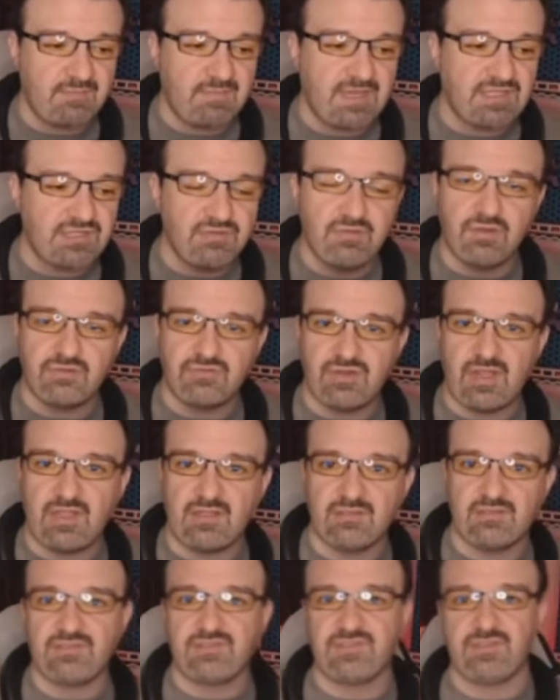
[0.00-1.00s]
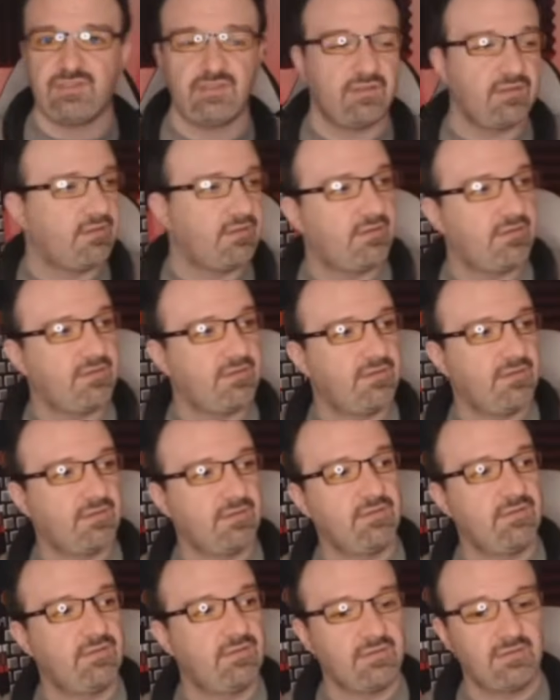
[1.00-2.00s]
and I made $200.
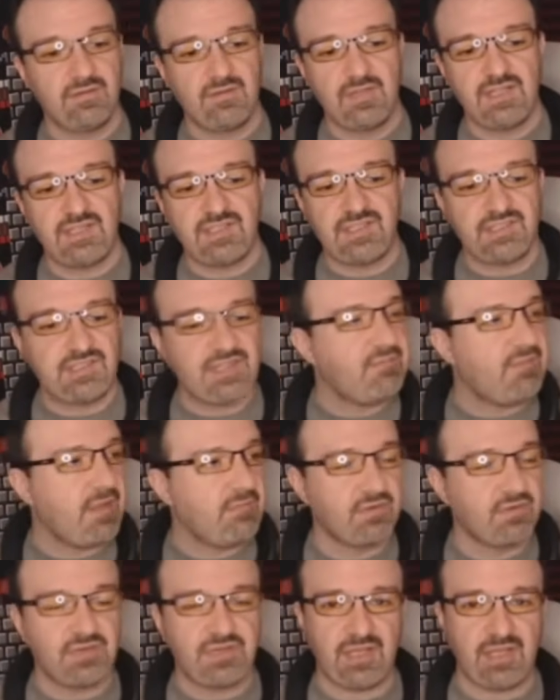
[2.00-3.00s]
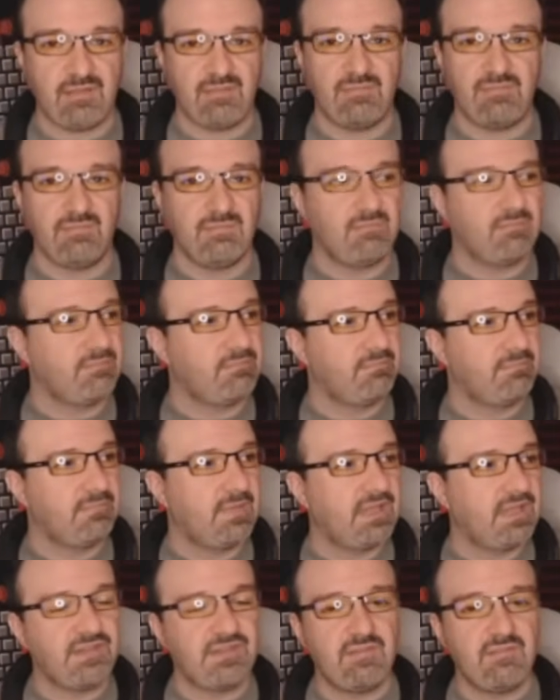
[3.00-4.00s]
It's the same membership.
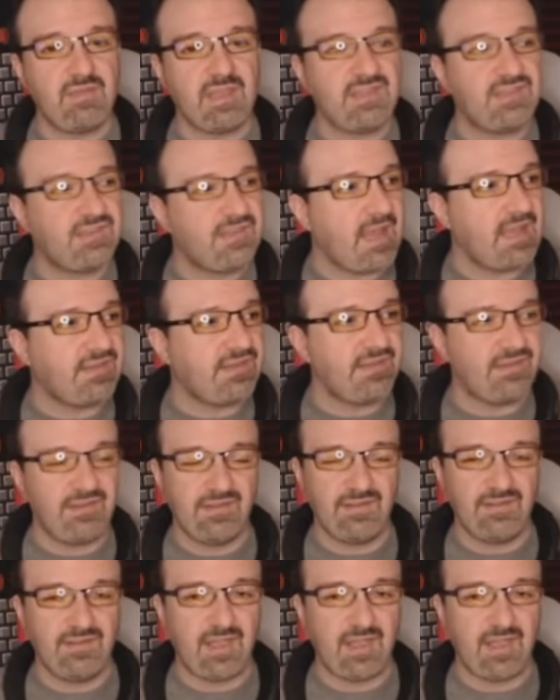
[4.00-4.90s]
That doesn't even make sense.